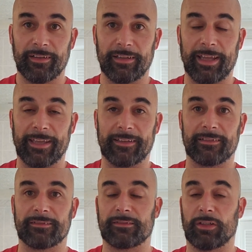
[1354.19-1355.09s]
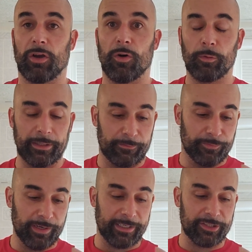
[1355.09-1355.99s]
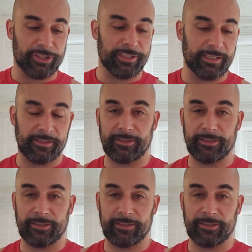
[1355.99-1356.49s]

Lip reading: Like, holy fucking shit.